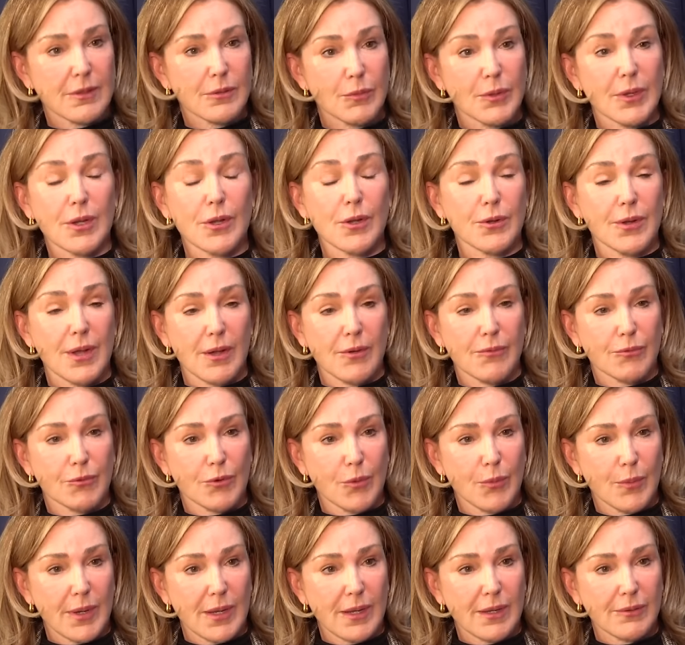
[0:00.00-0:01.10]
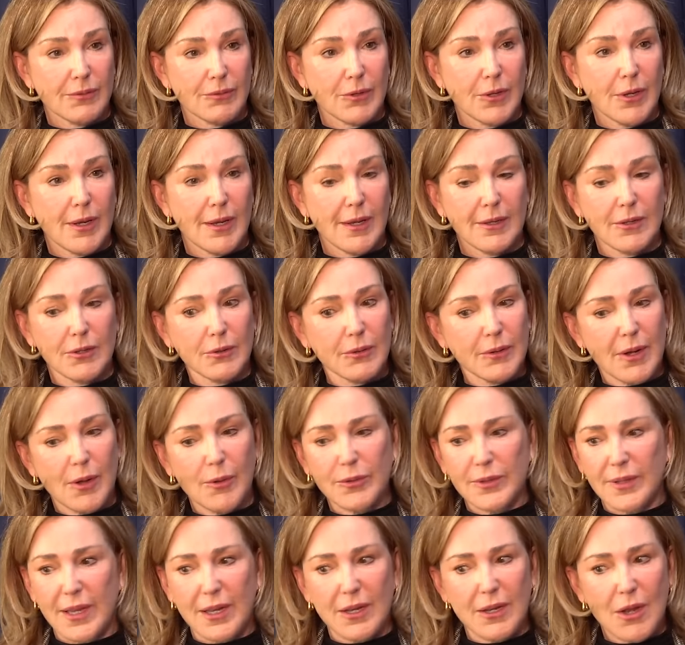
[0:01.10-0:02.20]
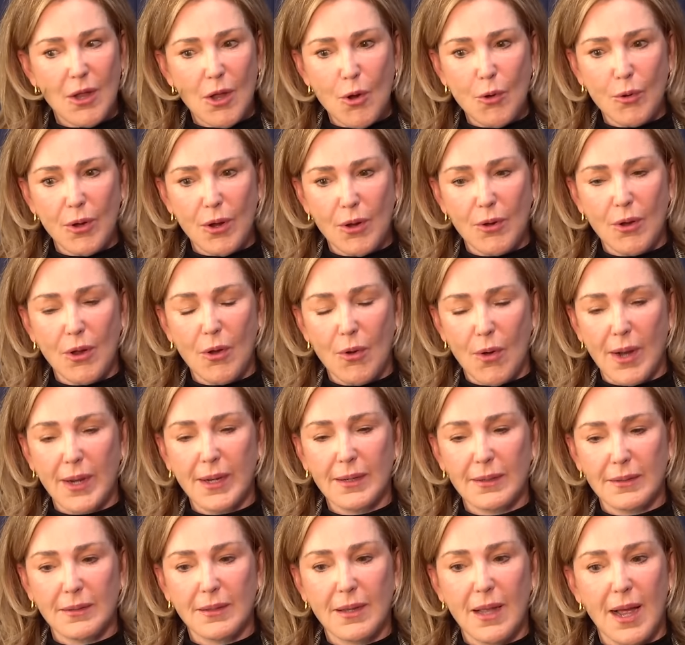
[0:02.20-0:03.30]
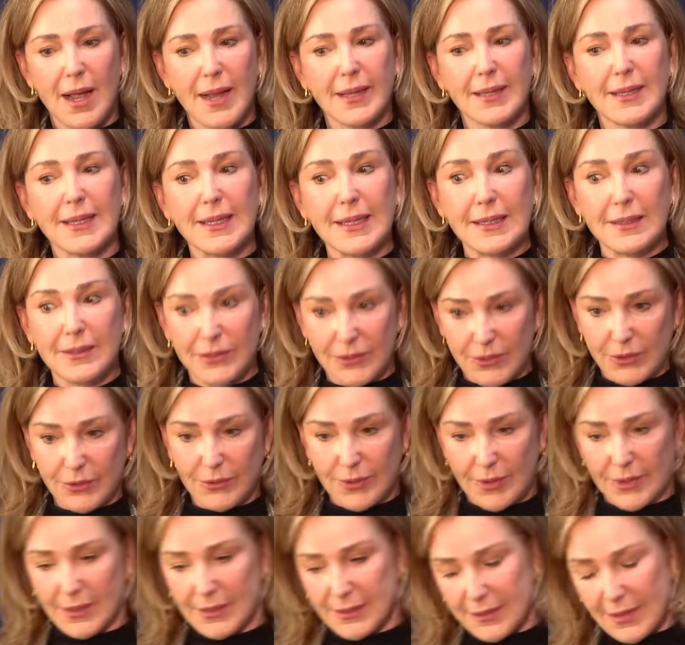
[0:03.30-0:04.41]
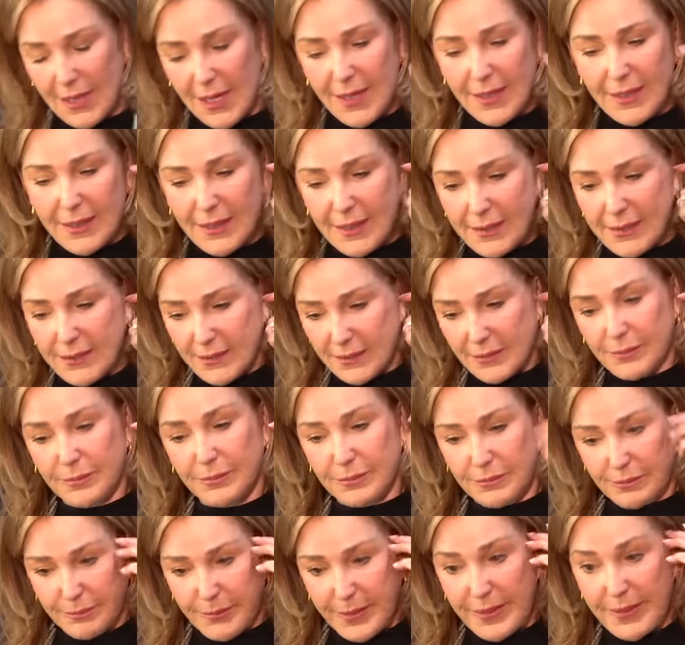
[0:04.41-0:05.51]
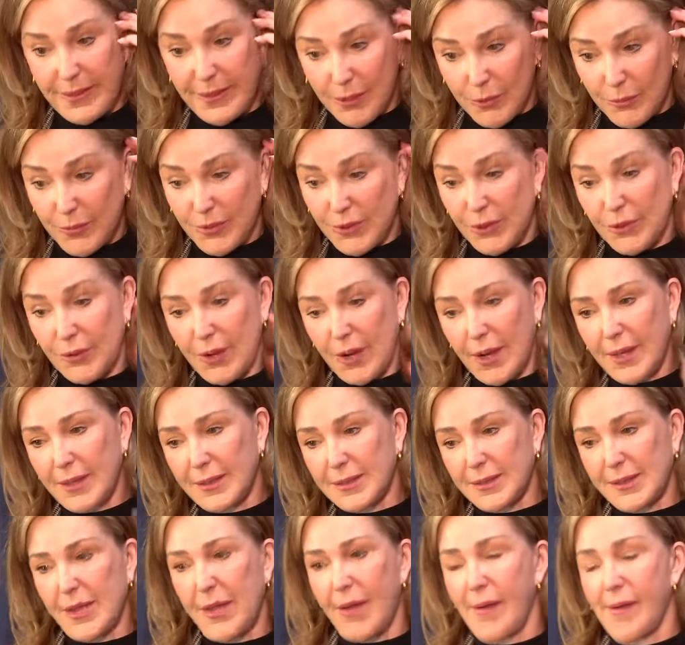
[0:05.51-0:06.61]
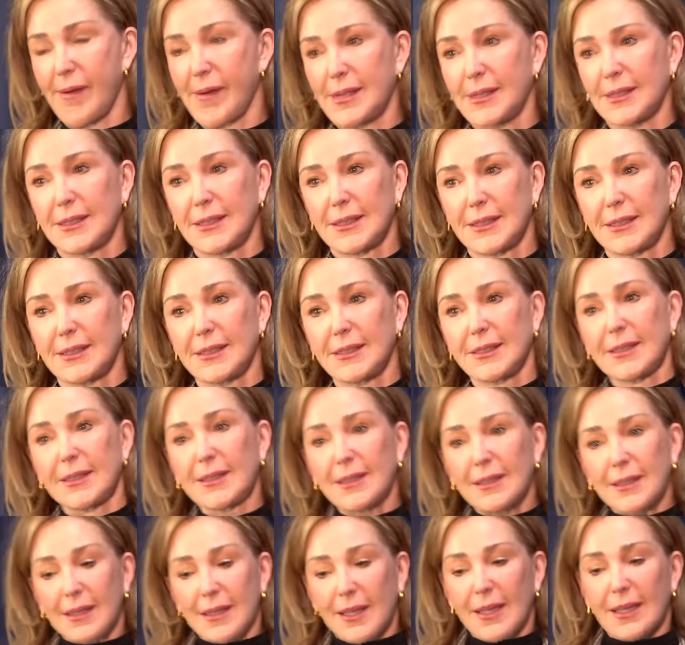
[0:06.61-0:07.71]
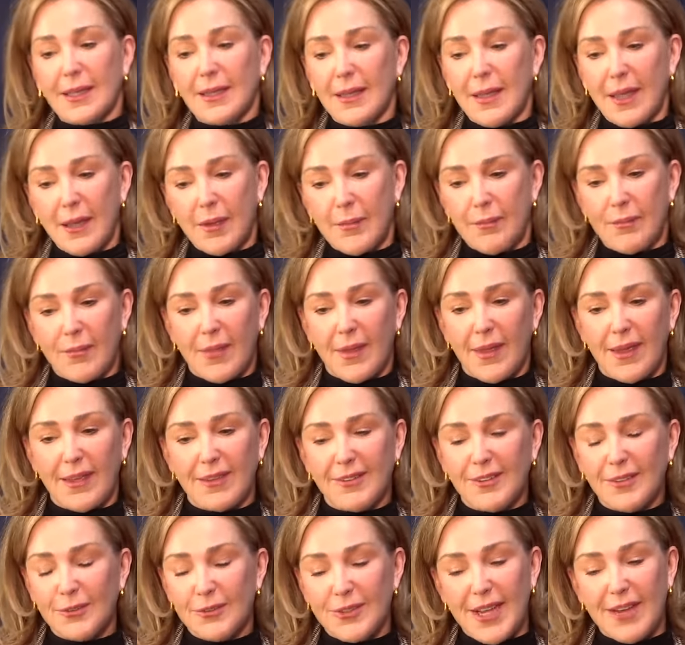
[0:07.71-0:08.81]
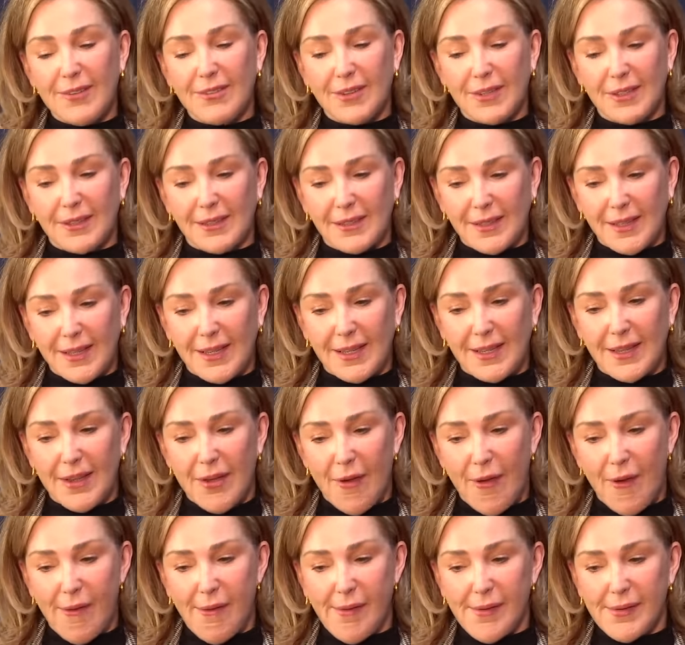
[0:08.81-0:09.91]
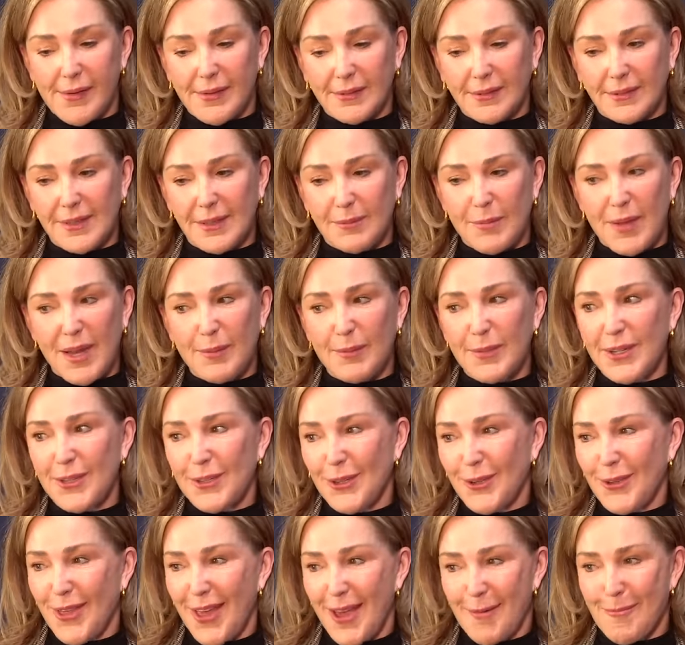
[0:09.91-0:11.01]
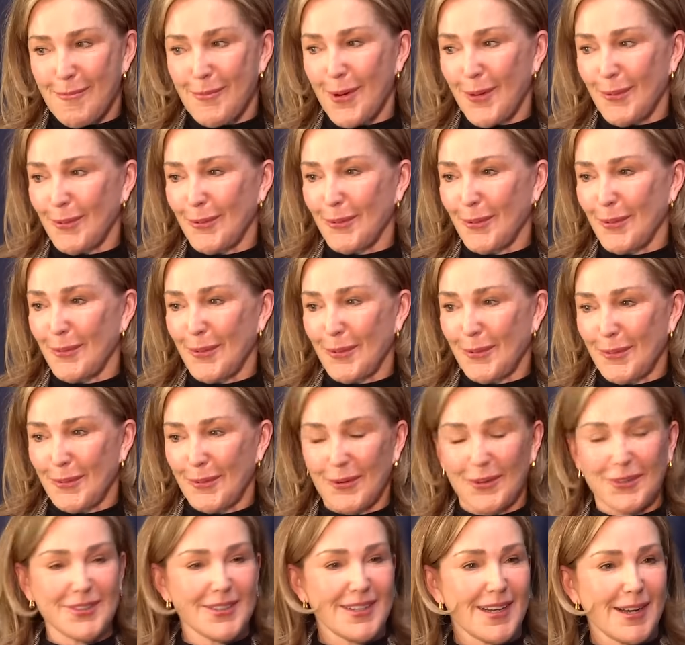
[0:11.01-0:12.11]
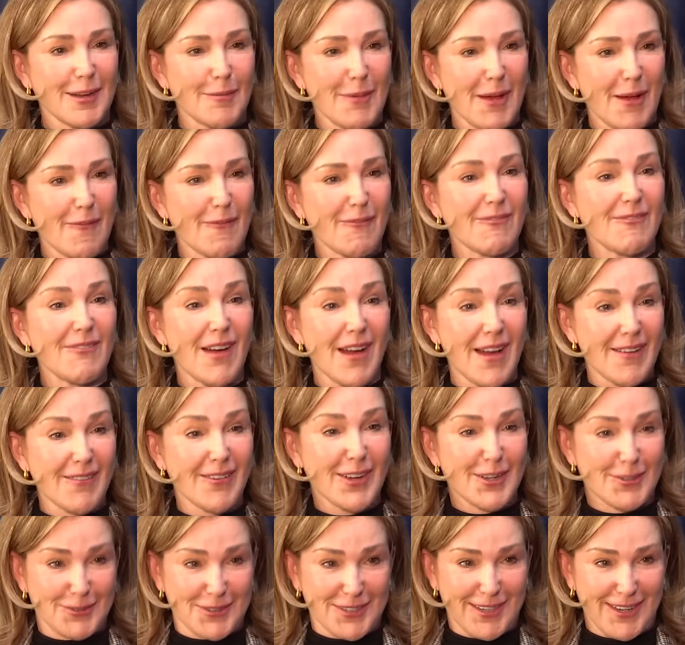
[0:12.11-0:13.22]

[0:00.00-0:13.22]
we can go down for a week if you need to." And I was like, "No, no, no. I I need to do this. I need to be there with you guys." And um and so David Lee made me do that multiple murders thing about 500